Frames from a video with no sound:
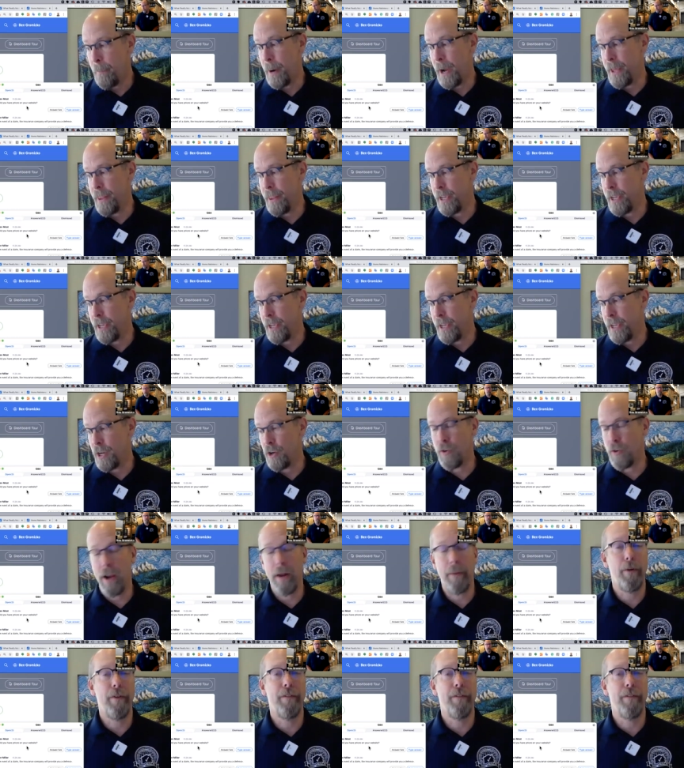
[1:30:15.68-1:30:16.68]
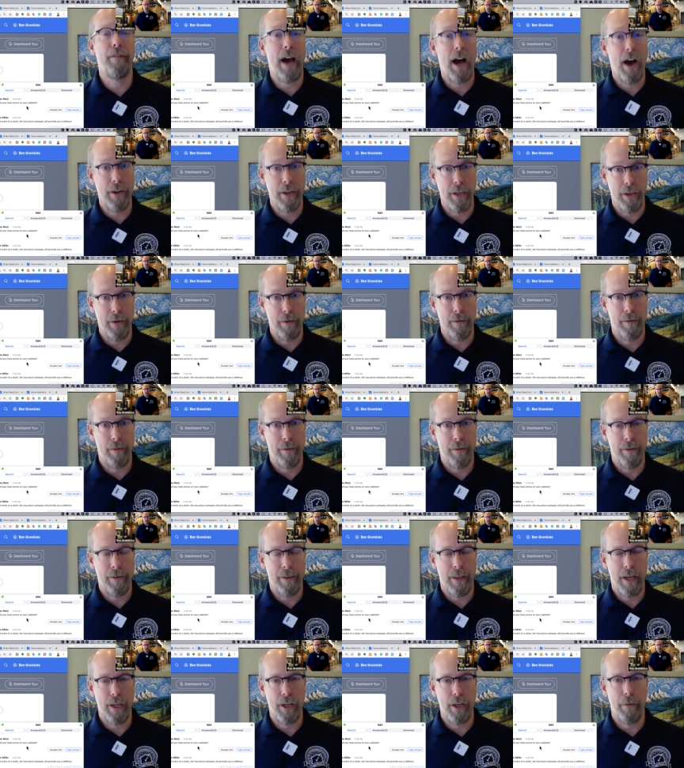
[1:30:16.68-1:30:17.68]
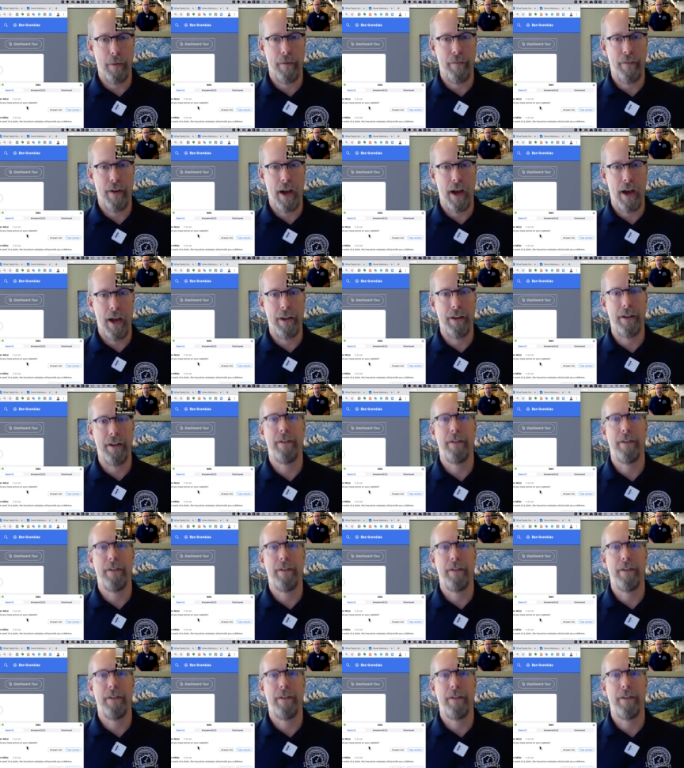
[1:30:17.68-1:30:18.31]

the incredible value that you provide,